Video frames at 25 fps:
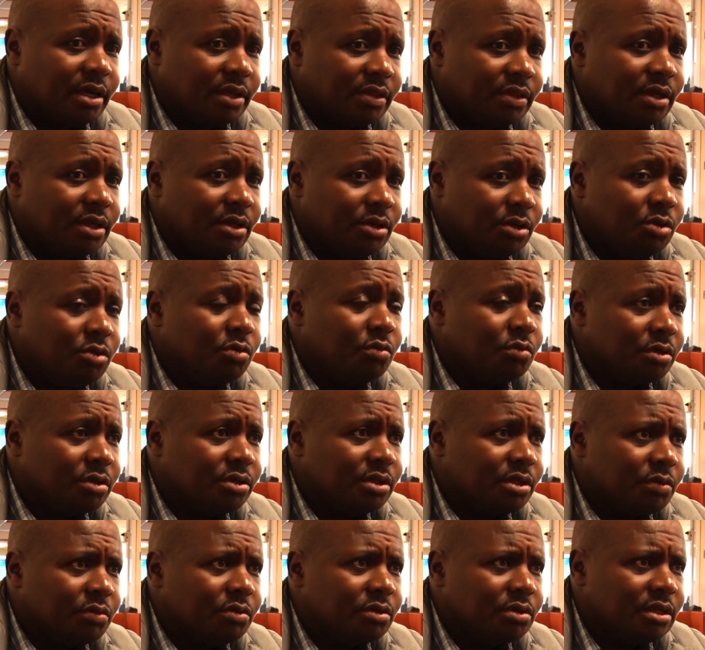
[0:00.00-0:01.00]
and they knew what
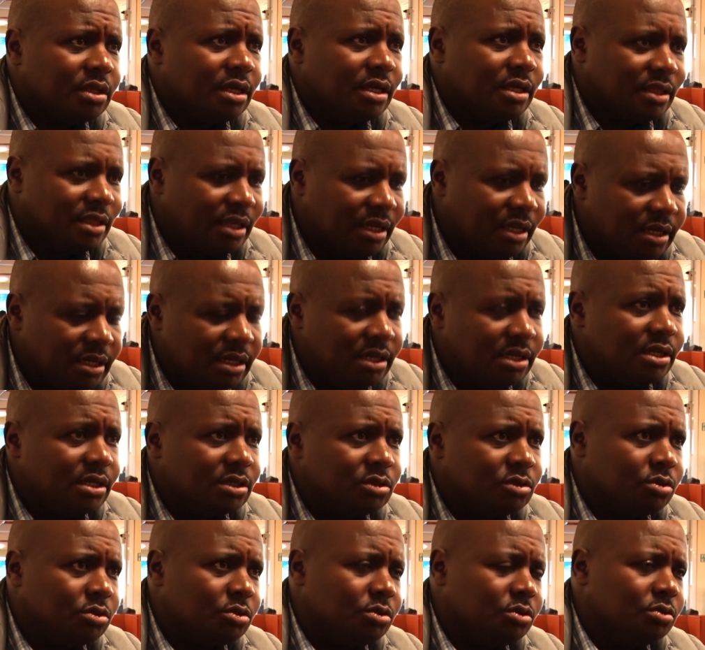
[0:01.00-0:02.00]
they
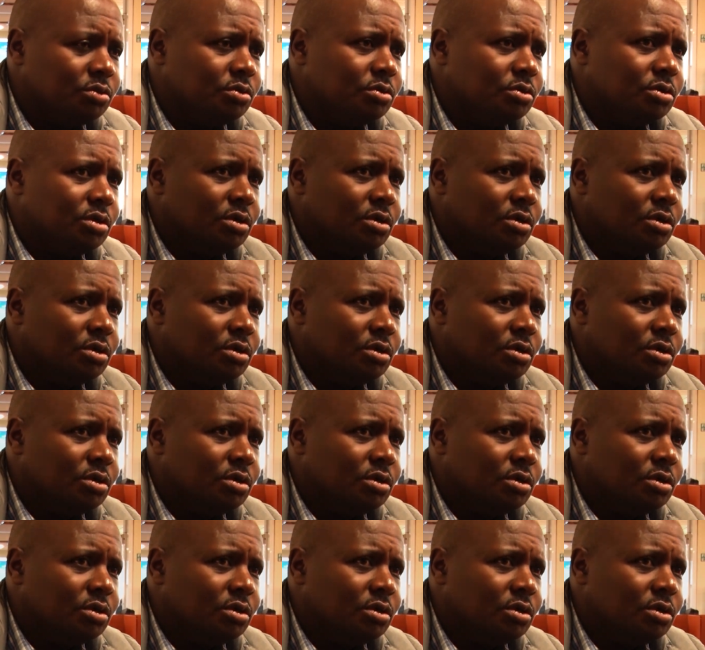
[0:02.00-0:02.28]
needed to do.